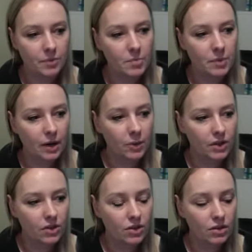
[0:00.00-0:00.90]
but
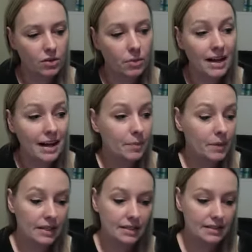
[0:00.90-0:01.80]
with ThredUp
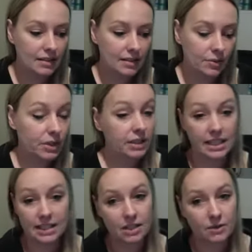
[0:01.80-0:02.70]
is really
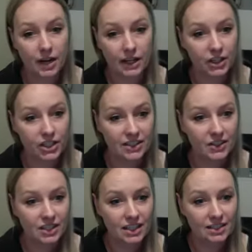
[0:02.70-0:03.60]
easy to find good
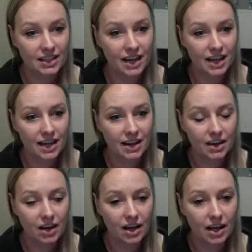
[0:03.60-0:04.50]
deals because they,
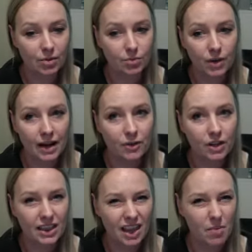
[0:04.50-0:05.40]
I feel
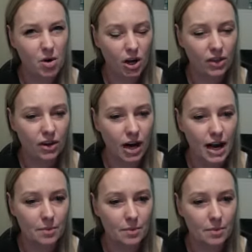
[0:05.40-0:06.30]
like they mark their
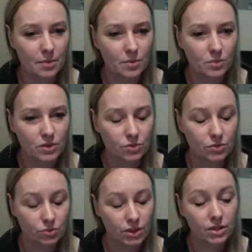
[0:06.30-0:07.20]
items
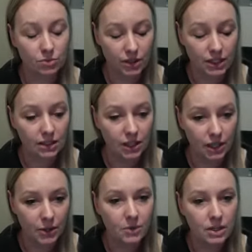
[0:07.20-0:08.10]
really, really
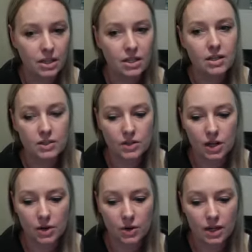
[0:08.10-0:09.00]
low.
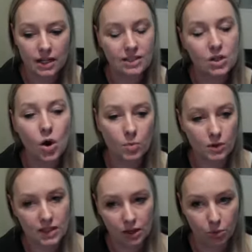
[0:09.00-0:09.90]
So it's
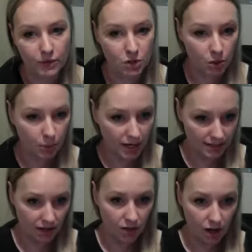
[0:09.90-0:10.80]
almost like thrift store
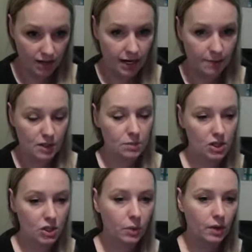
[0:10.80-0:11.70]
pricing a lot of times,
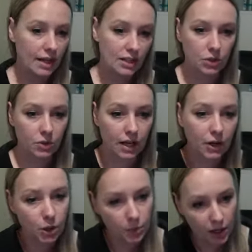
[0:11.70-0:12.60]
especially when they do their
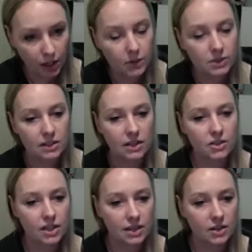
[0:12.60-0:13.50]
coupon codes and their
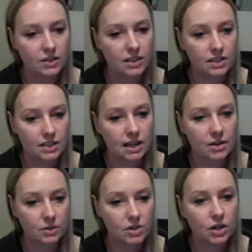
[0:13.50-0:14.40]
sales and
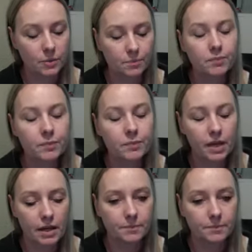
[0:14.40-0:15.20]
discounts. So yeah.